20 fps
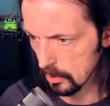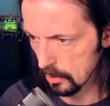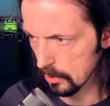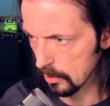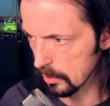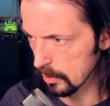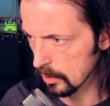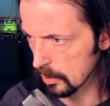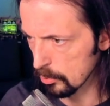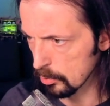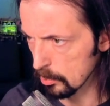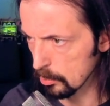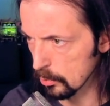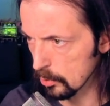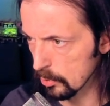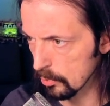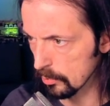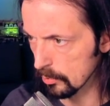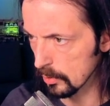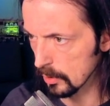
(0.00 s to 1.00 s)
Did I
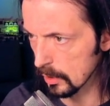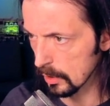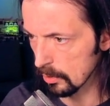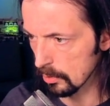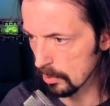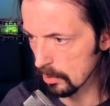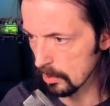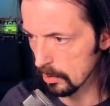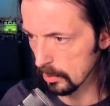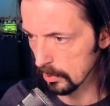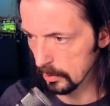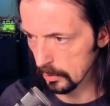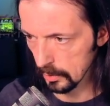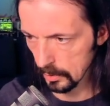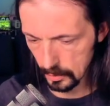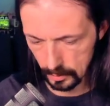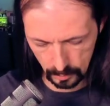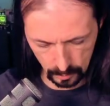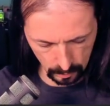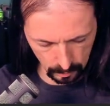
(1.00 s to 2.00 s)
remove the error log?
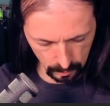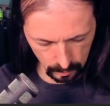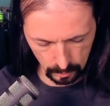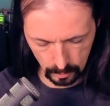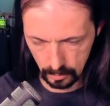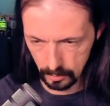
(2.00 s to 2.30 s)
Yes.